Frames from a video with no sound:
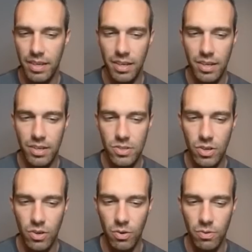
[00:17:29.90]

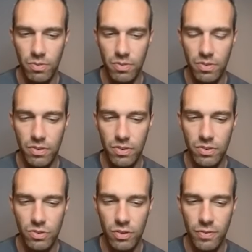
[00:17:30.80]
So
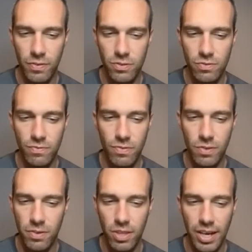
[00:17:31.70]
just for food
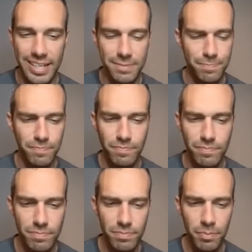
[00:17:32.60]
for thought.
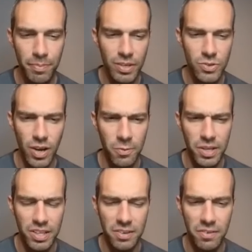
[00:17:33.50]
So I
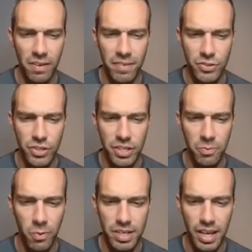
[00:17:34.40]
will eventually
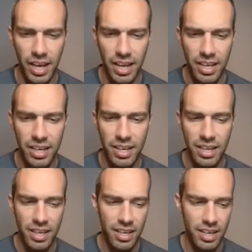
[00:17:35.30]
one day
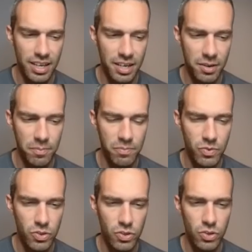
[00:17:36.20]

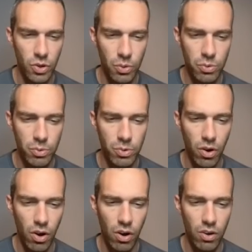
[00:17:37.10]
go through
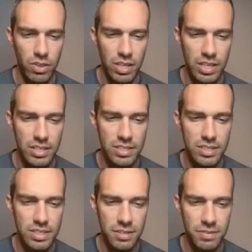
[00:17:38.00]
all these
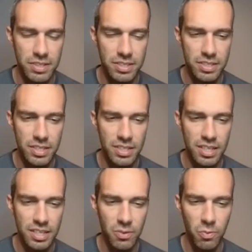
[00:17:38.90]
different,
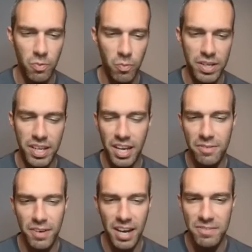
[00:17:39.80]
one day
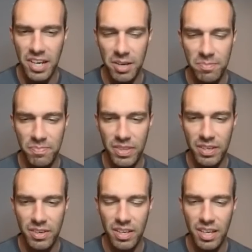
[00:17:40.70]
if I have time,
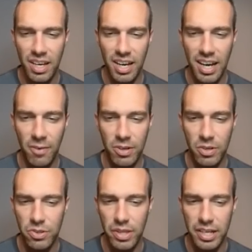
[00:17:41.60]
I want to go
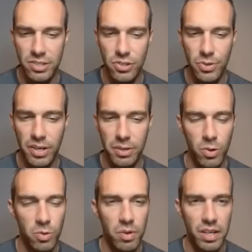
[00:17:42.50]
through like 200
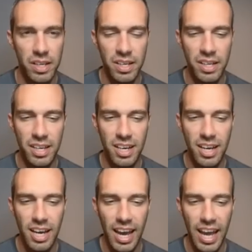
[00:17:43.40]
Pokemon
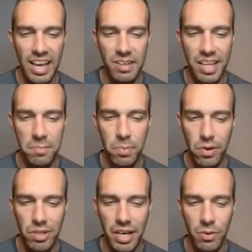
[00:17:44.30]
and like
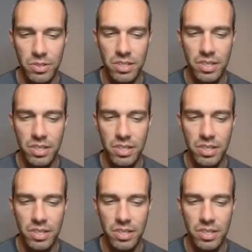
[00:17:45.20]
pull out